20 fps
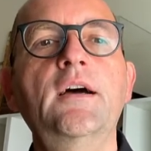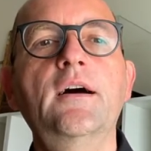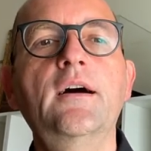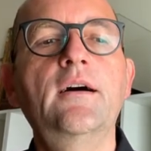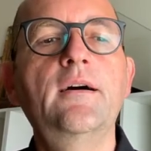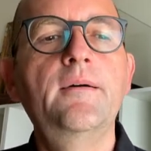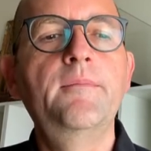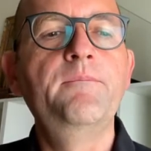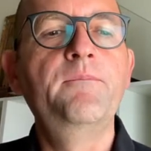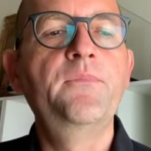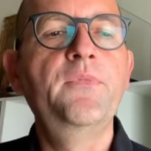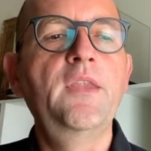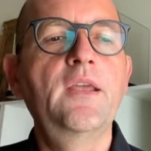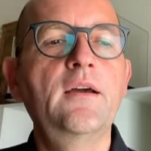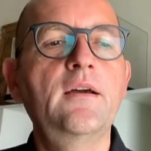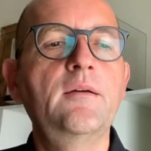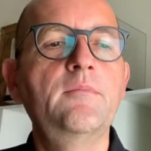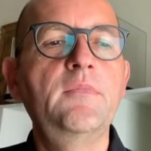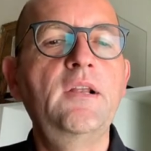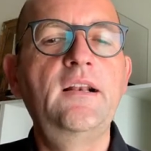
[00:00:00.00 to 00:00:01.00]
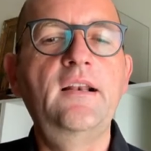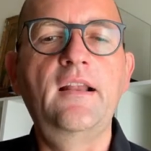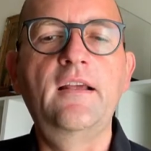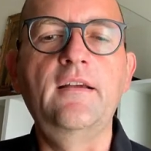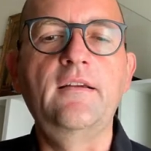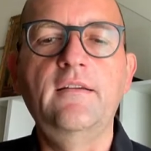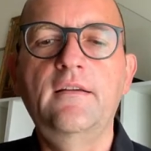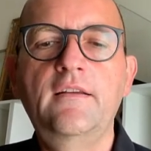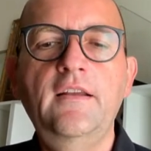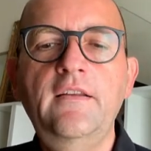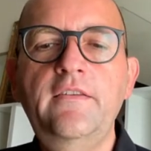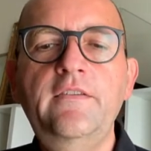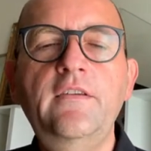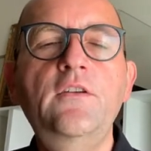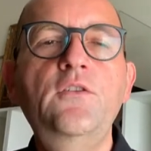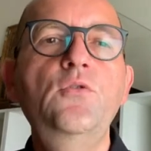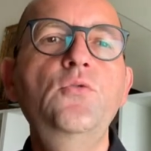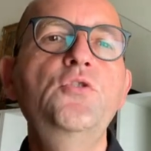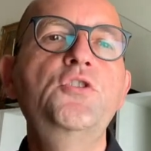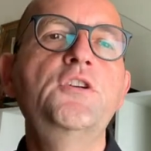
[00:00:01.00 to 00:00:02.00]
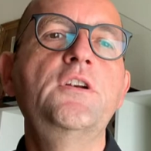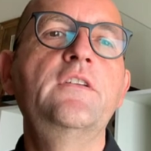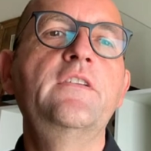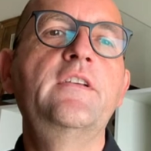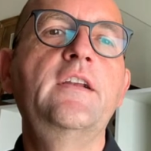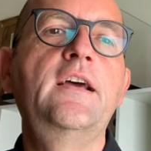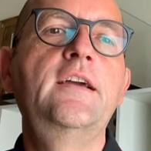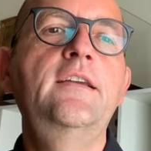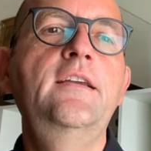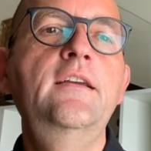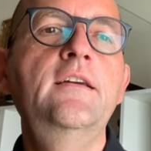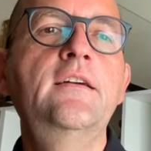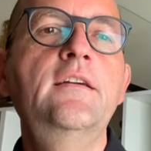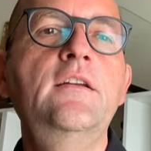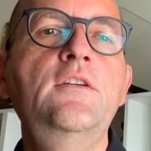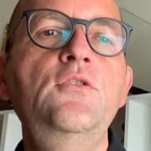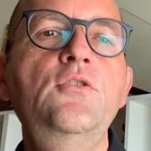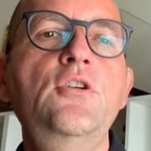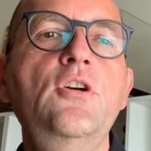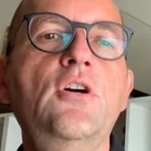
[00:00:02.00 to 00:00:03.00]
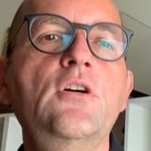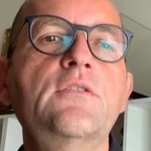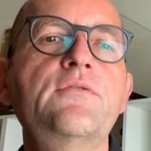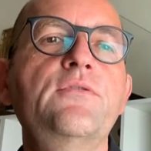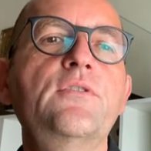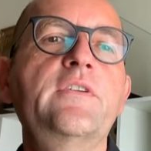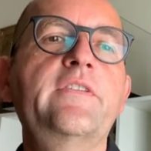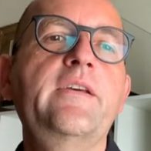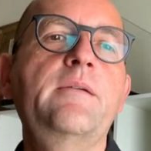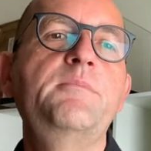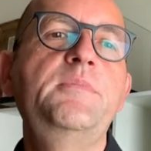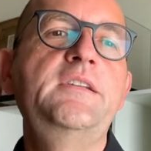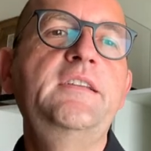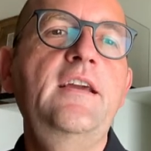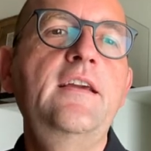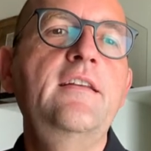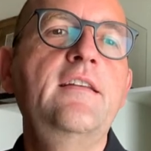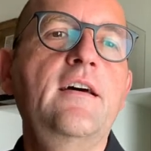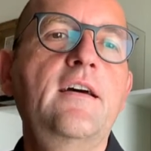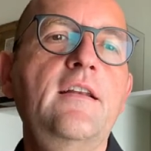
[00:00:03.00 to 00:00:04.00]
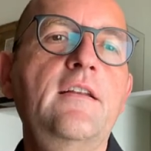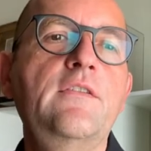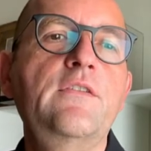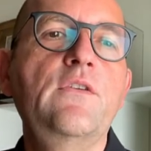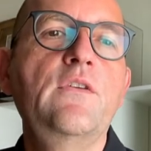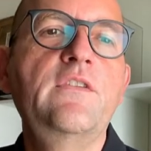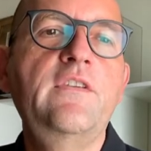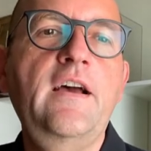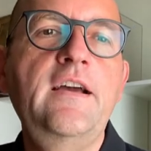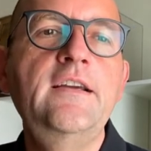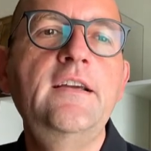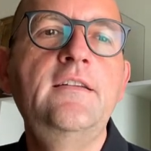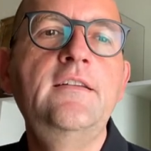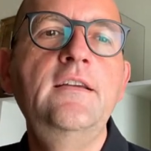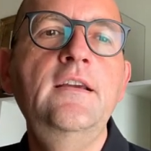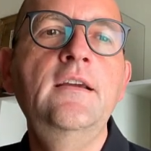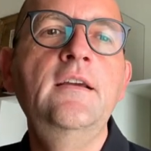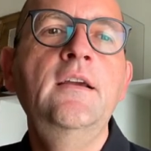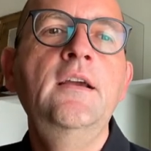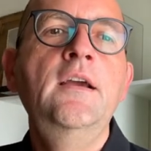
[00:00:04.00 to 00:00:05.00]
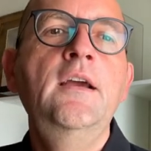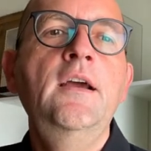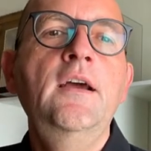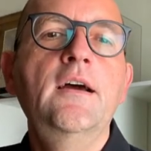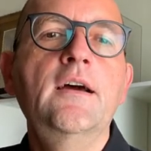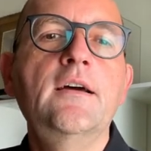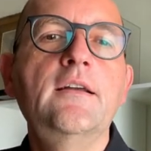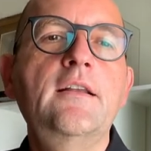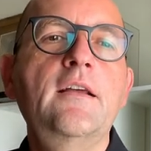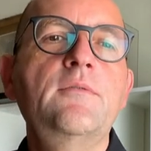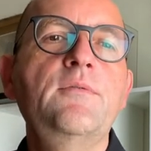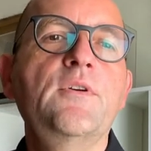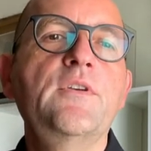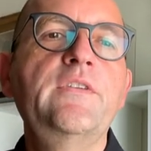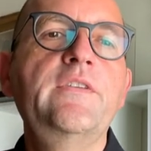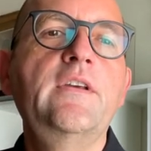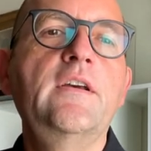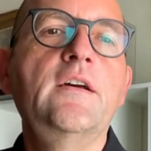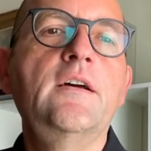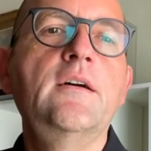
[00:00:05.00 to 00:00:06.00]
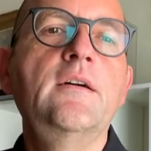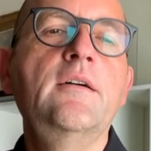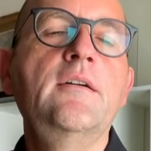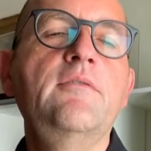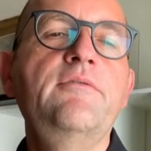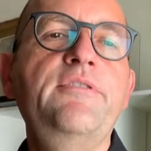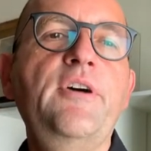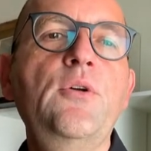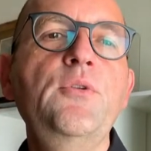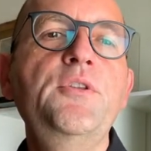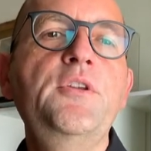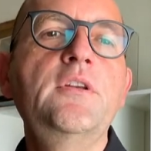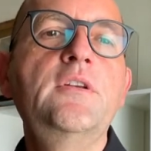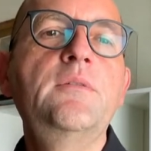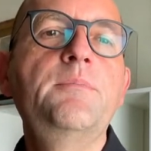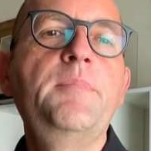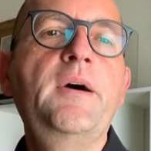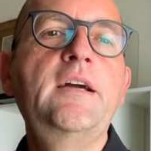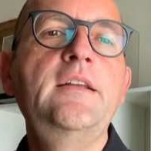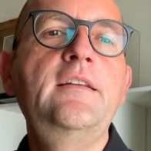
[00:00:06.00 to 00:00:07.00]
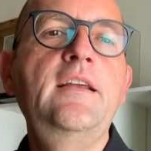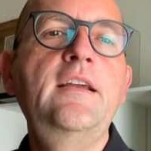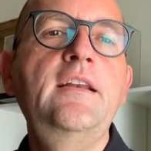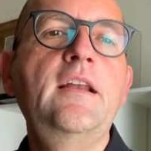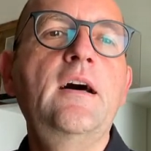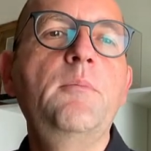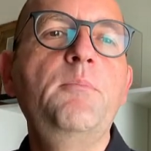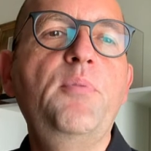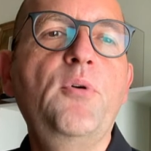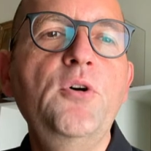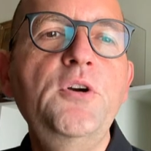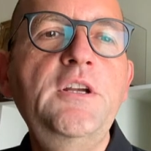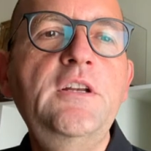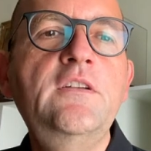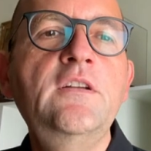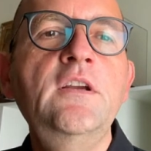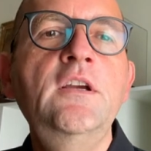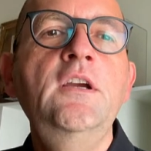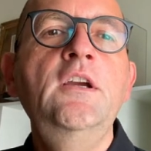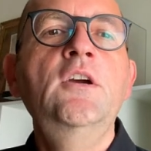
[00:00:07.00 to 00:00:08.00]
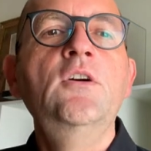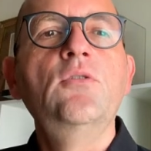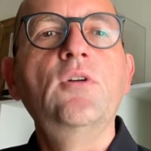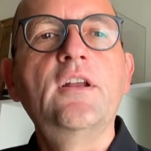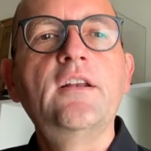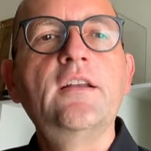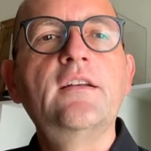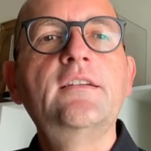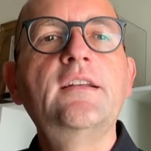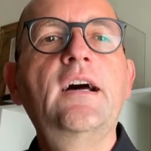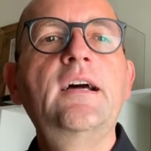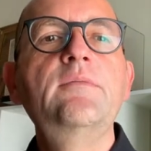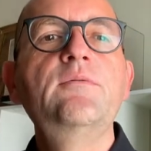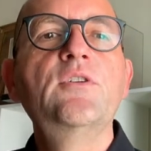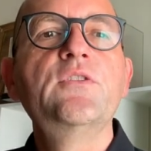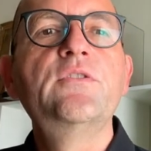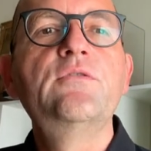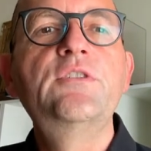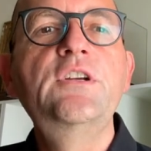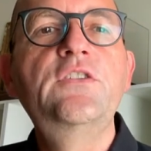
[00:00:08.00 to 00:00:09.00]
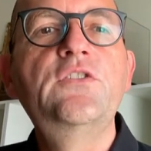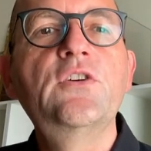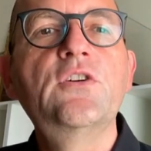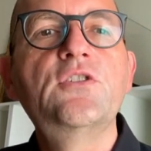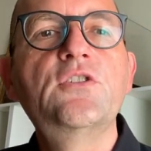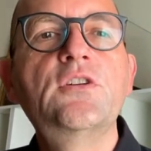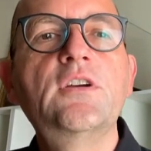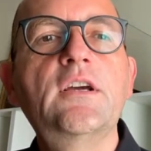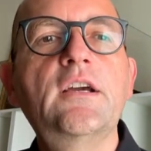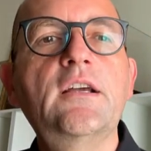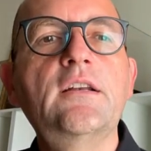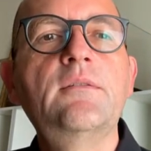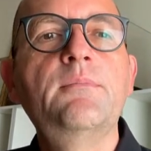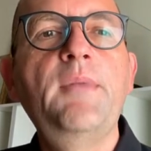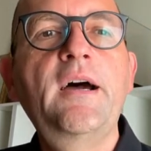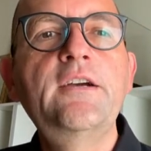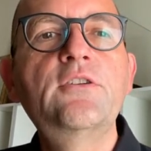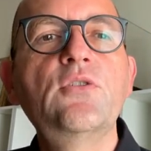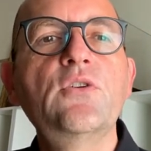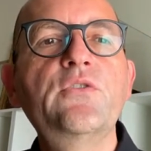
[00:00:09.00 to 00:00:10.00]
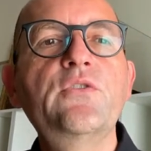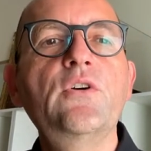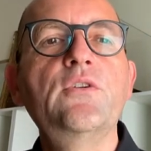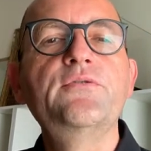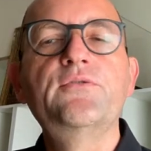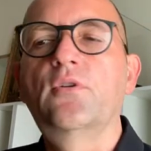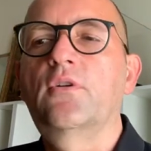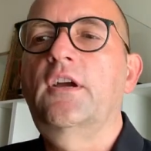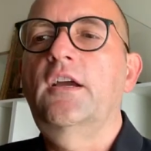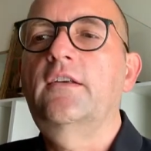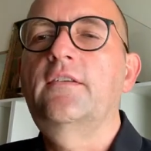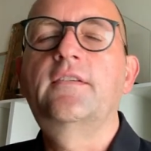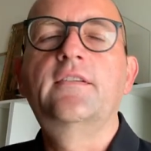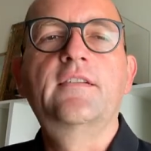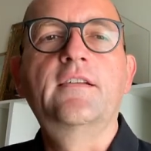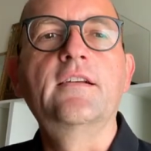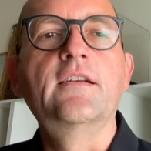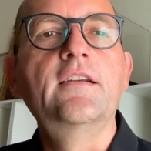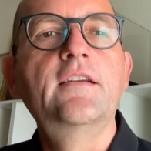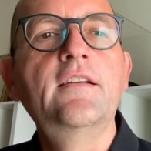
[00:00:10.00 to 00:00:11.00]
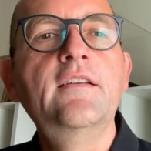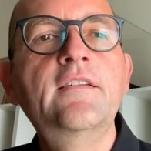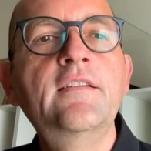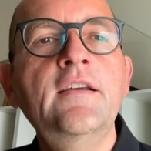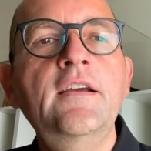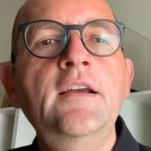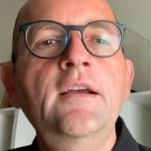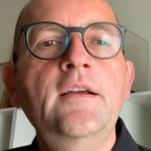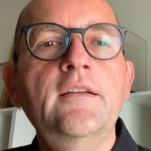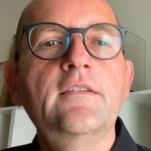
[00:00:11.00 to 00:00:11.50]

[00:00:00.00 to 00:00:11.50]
Institutions like here in New York, for example, Data and Society, that was founded by Dana Boyd, who at the time was a researcher at Microsoft, or I guess still is.